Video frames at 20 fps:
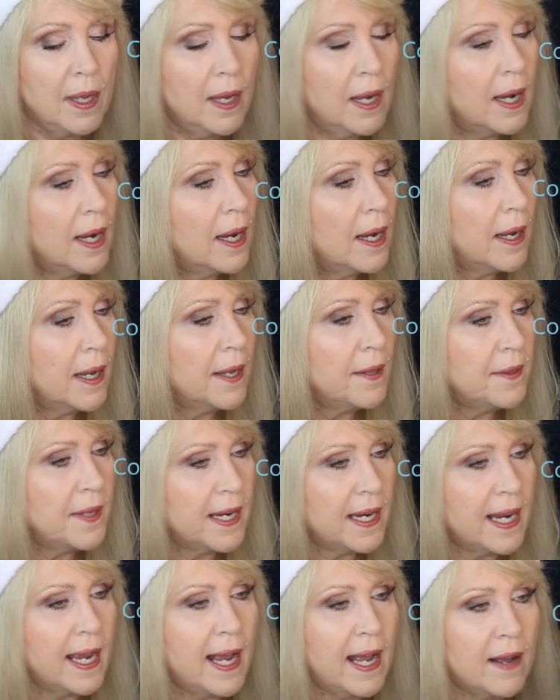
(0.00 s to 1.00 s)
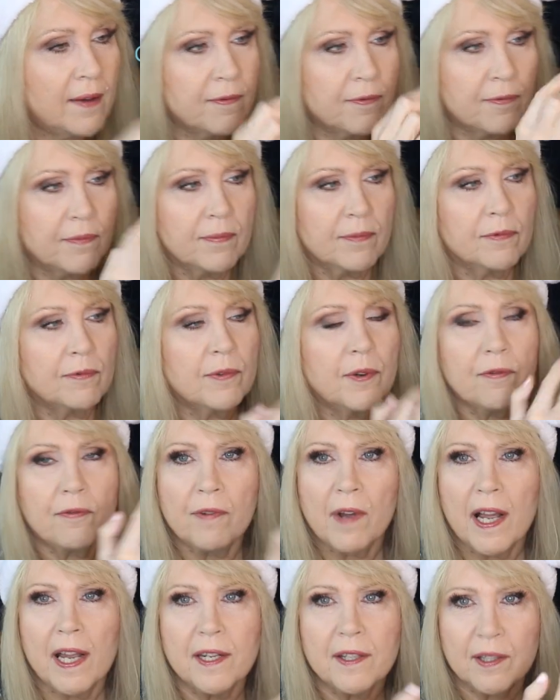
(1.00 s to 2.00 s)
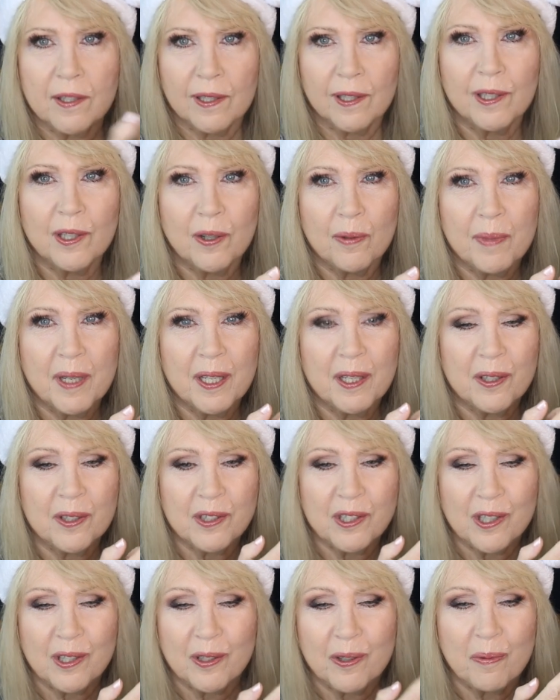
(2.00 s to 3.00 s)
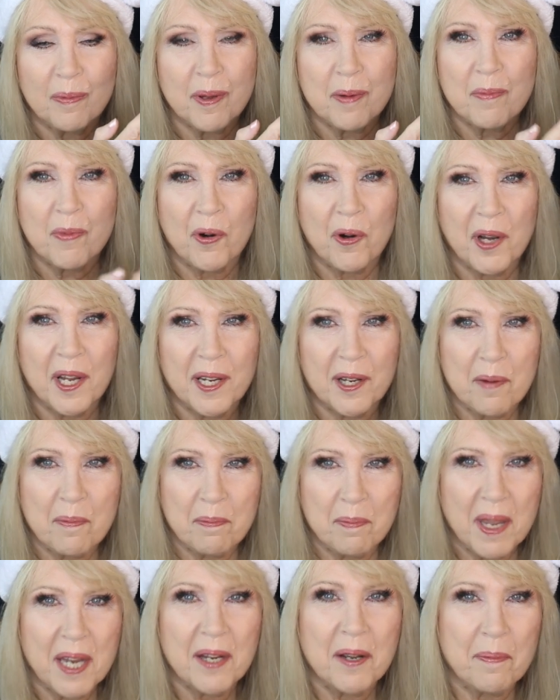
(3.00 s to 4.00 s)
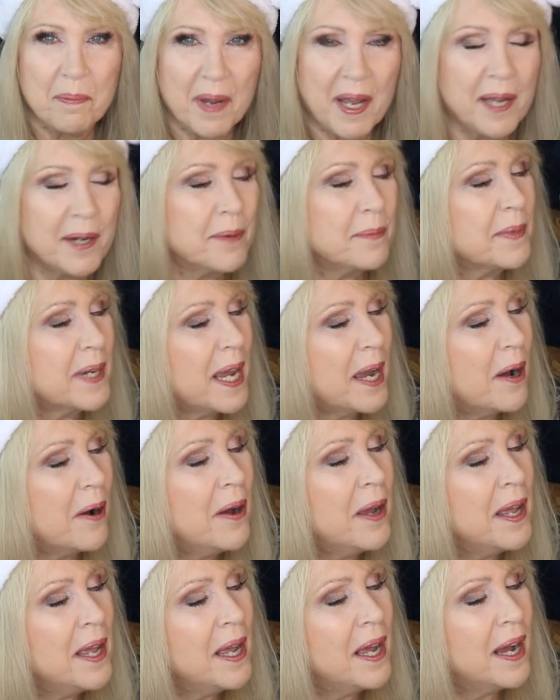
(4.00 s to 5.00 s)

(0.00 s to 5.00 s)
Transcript: and they have refined it a little bit. It looks a little bit more like a makeup item now.